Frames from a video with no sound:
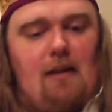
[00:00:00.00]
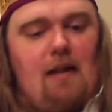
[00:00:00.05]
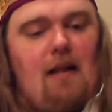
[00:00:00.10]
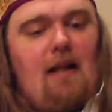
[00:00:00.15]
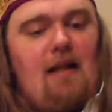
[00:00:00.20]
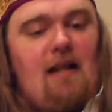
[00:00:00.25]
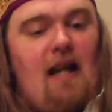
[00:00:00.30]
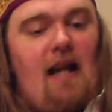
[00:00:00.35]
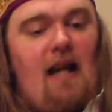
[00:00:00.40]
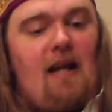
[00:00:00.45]

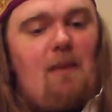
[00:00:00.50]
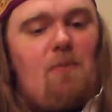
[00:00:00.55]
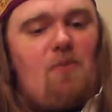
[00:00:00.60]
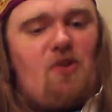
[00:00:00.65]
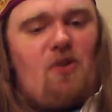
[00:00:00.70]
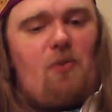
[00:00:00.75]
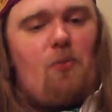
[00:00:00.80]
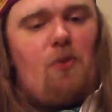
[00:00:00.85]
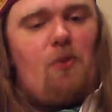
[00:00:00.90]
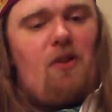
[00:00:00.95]
Names
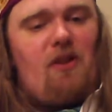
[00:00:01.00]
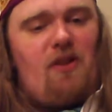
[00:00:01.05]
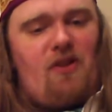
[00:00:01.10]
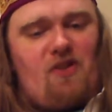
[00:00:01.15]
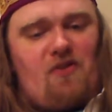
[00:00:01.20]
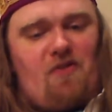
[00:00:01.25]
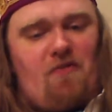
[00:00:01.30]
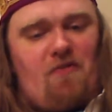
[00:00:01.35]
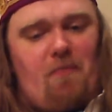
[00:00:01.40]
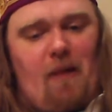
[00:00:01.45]
and words
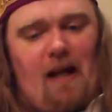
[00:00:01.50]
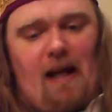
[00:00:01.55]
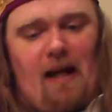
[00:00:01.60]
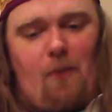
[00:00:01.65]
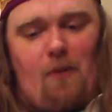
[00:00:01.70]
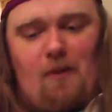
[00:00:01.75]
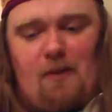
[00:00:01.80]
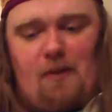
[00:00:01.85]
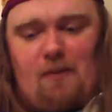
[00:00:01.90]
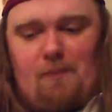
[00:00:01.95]
of power.